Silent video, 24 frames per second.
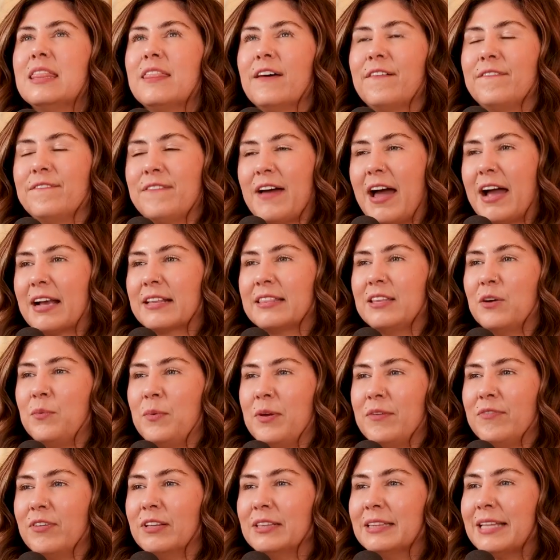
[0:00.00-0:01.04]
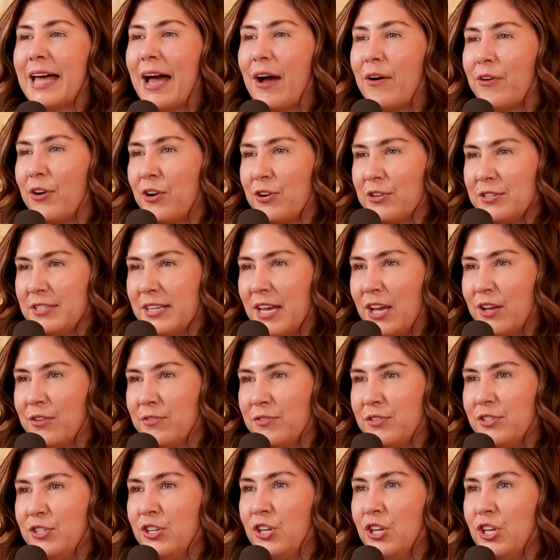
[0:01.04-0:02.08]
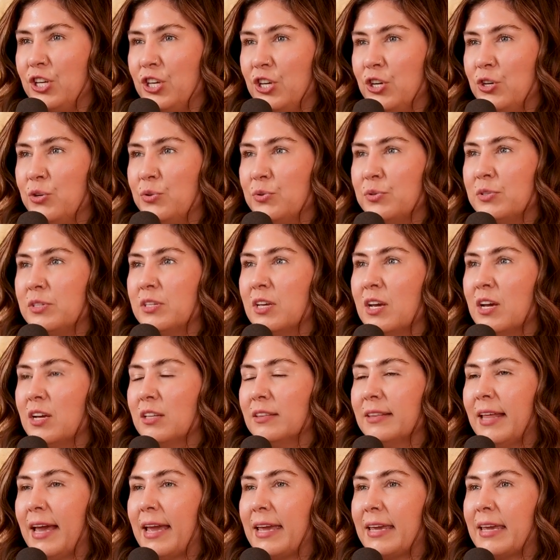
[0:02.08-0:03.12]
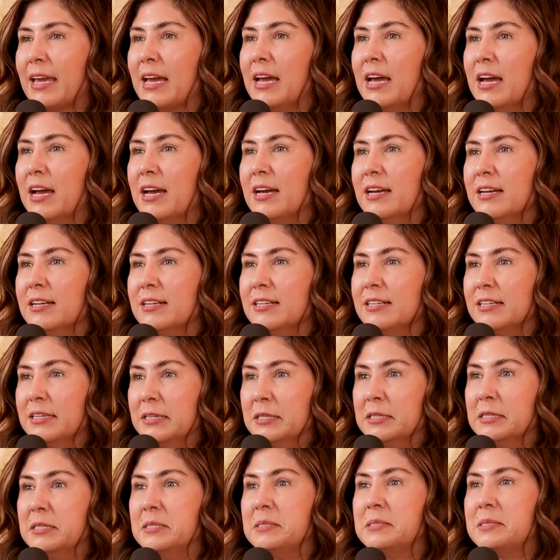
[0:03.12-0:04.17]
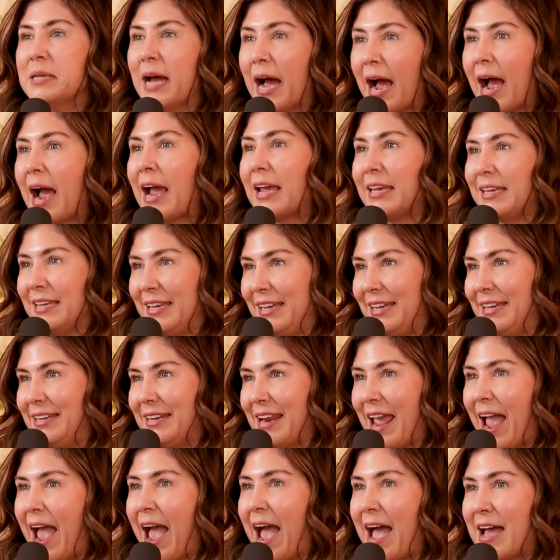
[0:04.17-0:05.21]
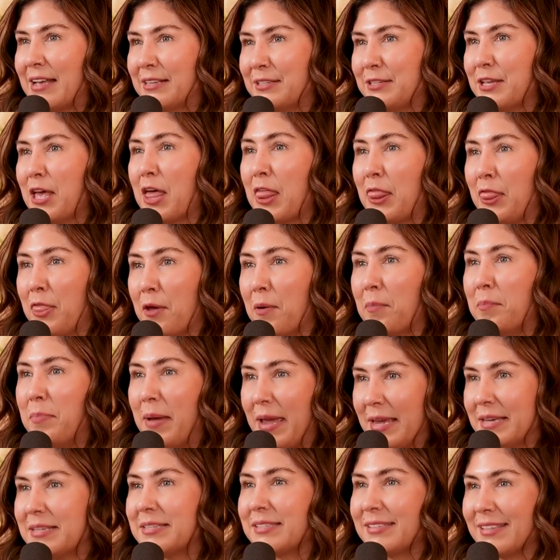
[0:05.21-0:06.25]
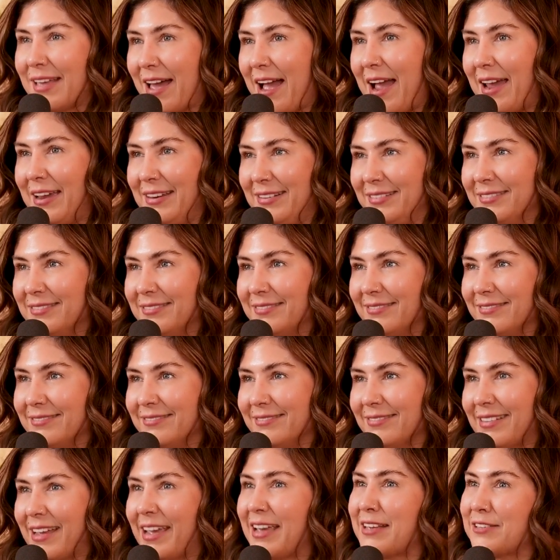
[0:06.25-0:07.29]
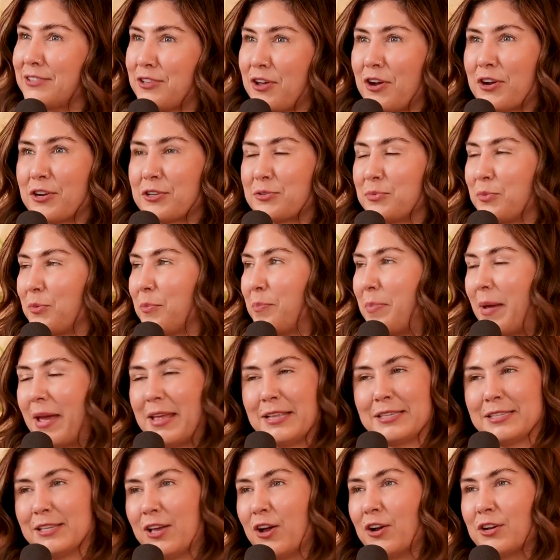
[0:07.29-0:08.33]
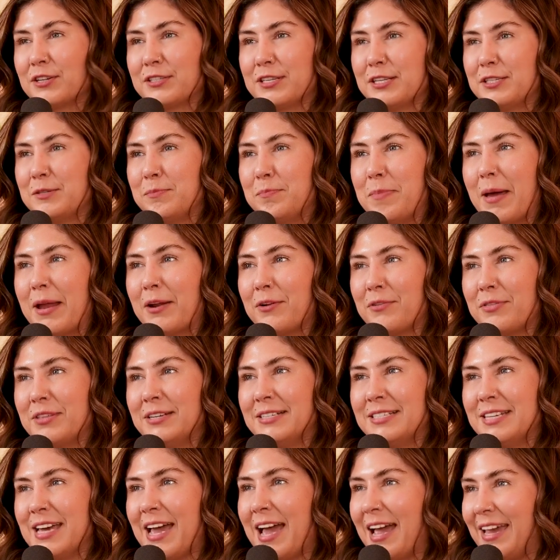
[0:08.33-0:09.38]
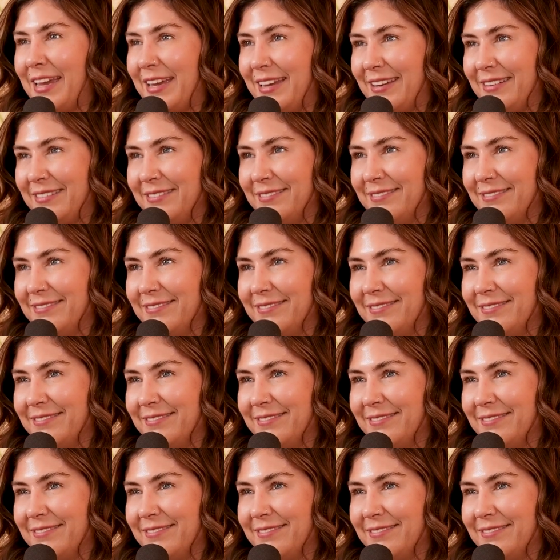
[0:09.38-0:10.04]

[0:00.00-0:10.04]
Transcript: the fact that we've allowed ourselves to use like dying as the baseline, eh, as long as we're, as long as it's better than dying,